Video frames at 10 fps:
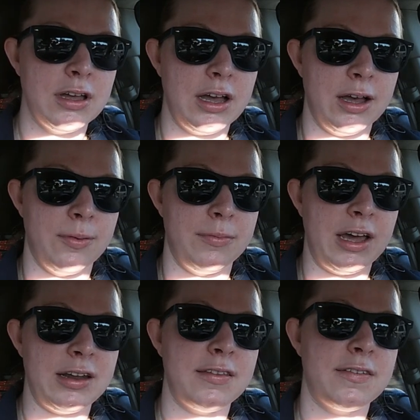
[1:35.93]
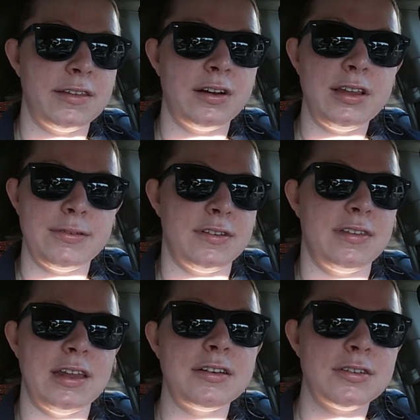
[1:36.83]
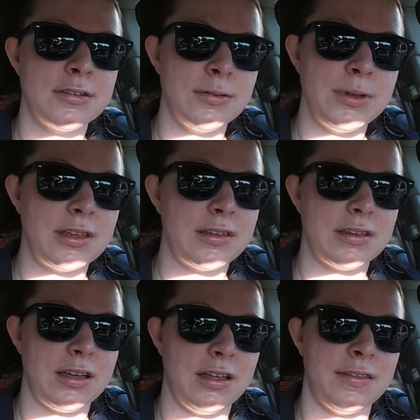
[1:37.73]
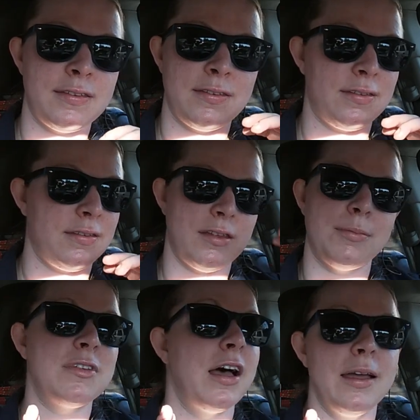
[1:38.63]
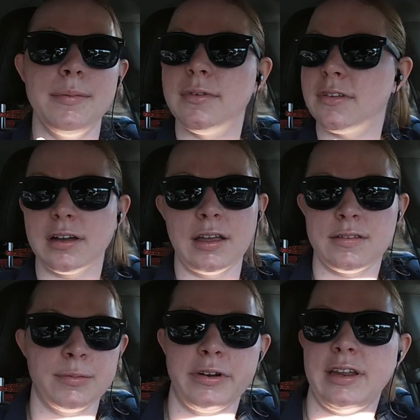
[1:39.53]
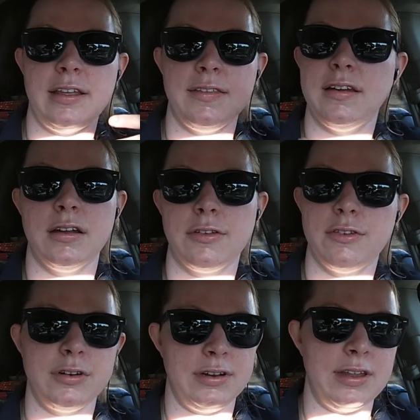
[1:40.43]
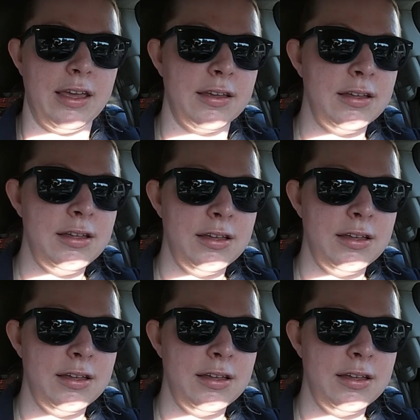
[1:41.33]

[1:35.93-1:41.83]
um, not necessarily residential, because sometimes a customer needs it on a certain day.